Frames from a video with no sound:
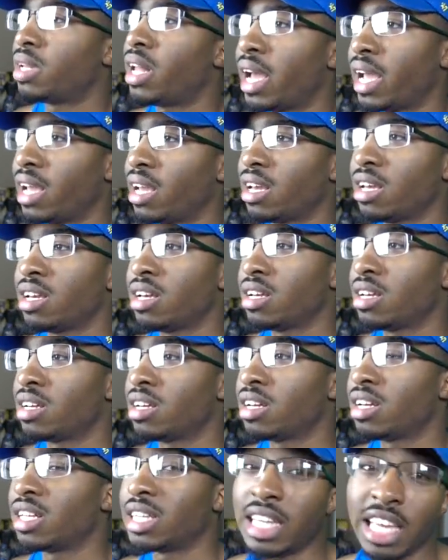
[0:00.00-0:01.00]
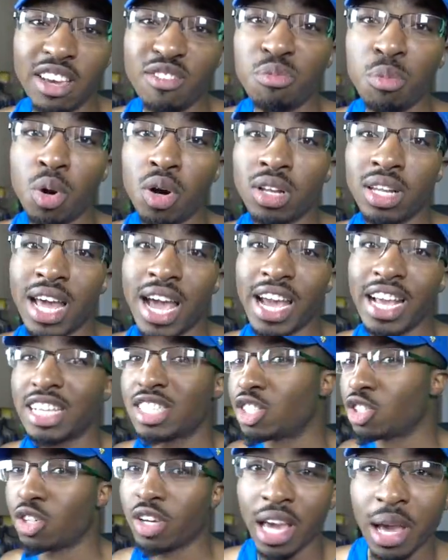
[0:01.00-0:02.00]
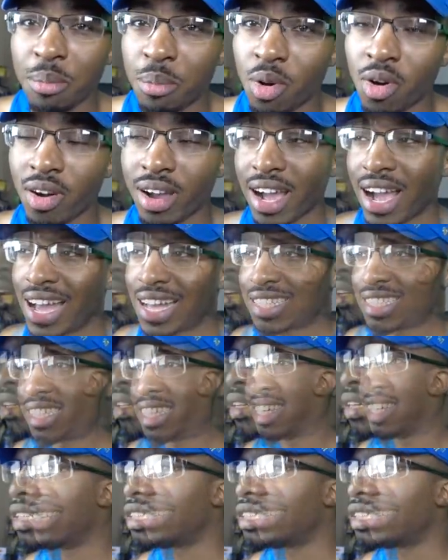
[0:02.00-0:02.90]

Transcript: Like leave more likes, you get more content.